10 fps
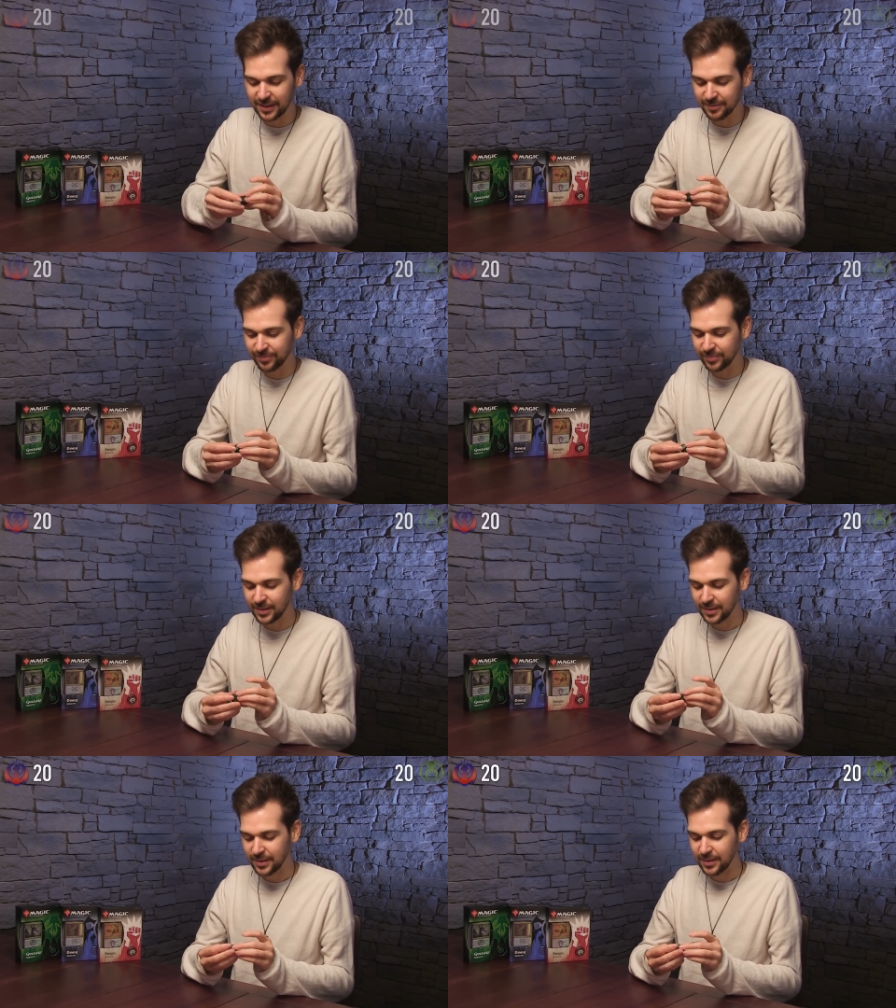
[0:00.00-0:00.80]
the um,
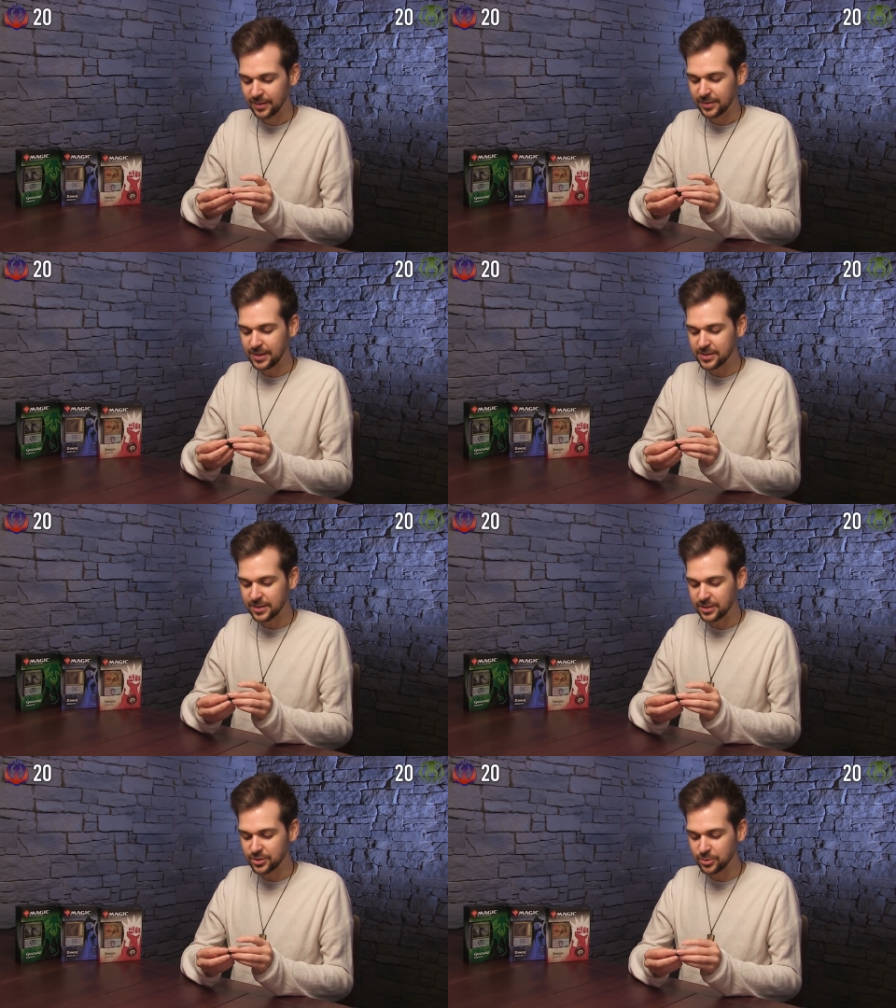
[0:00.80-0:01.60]
coolest thing. These are
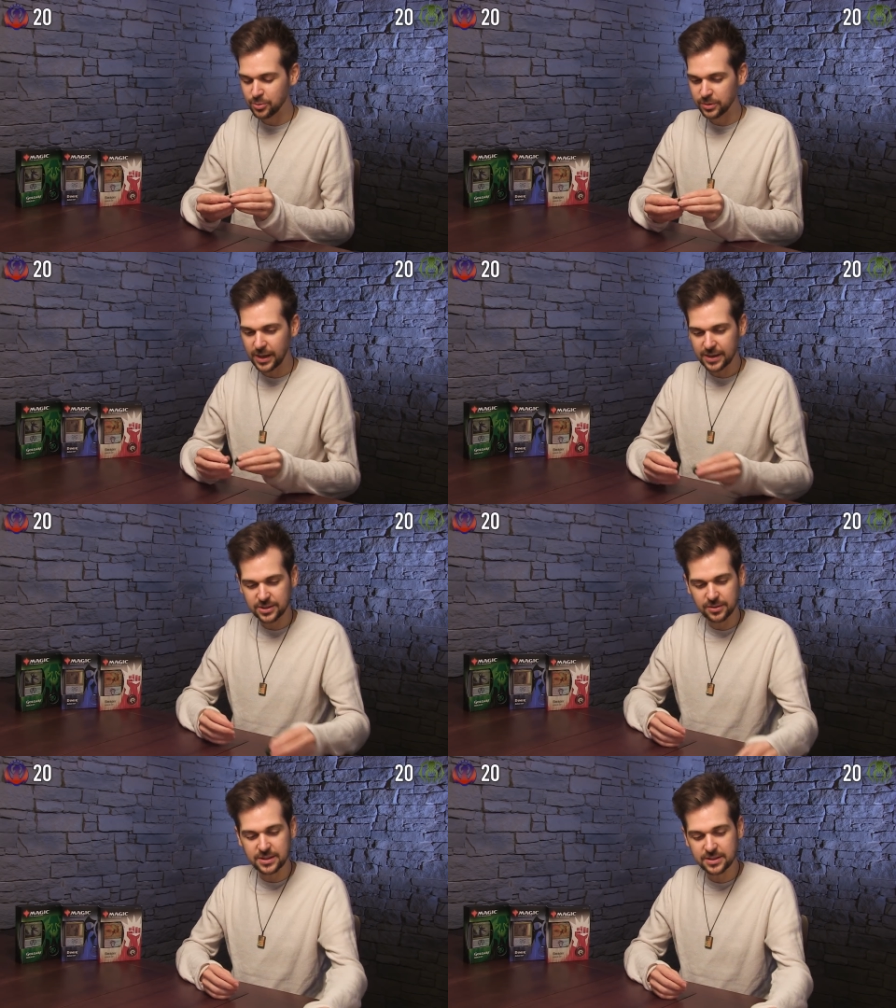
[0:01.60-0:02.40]
the dual decks.
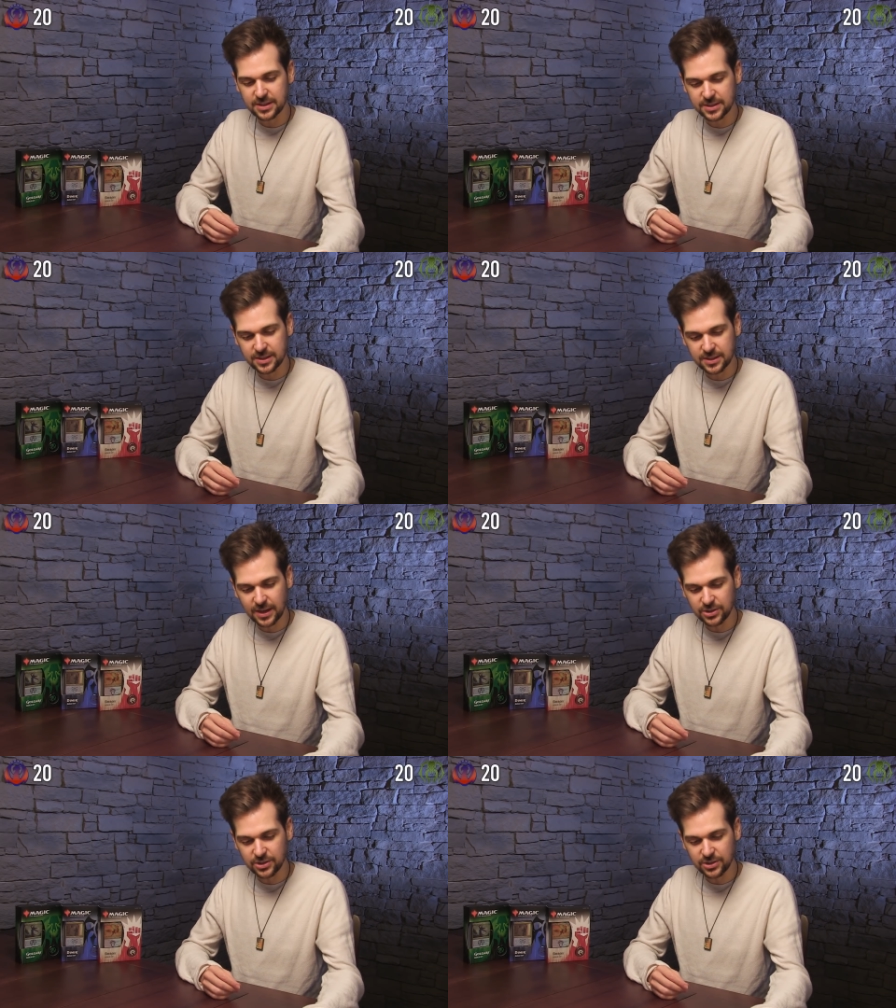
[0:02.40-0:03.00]
So these these these